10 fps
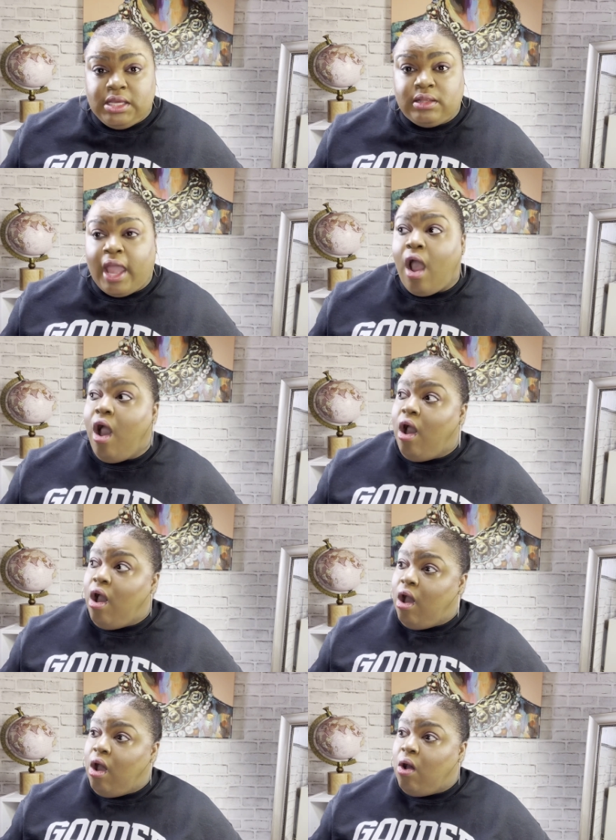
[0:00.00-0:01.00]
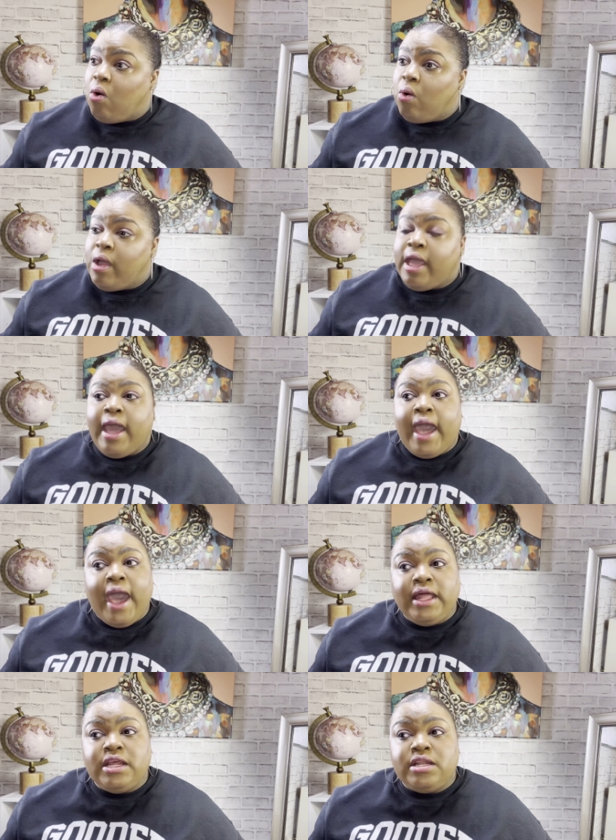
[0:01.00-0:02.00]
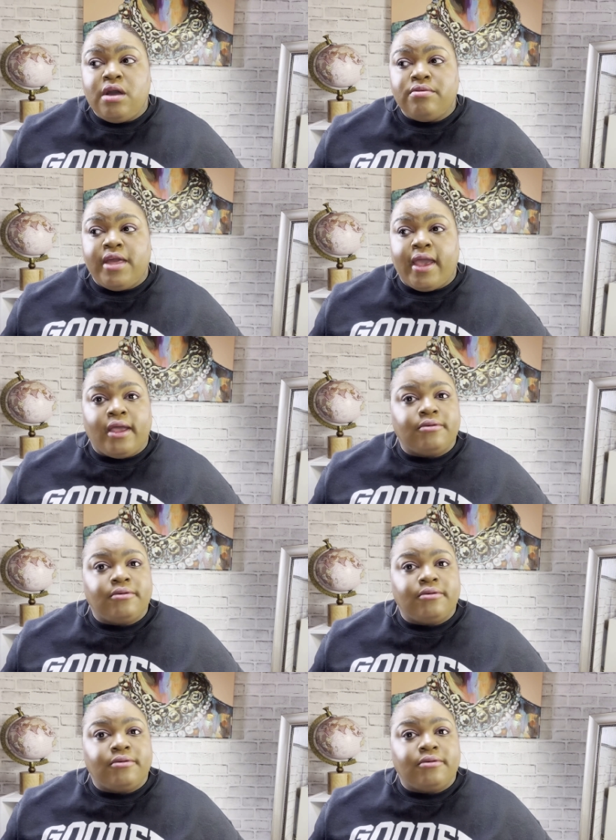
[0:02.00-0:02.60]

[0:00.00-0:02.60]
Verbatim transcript: Like, oh, I didn't know that.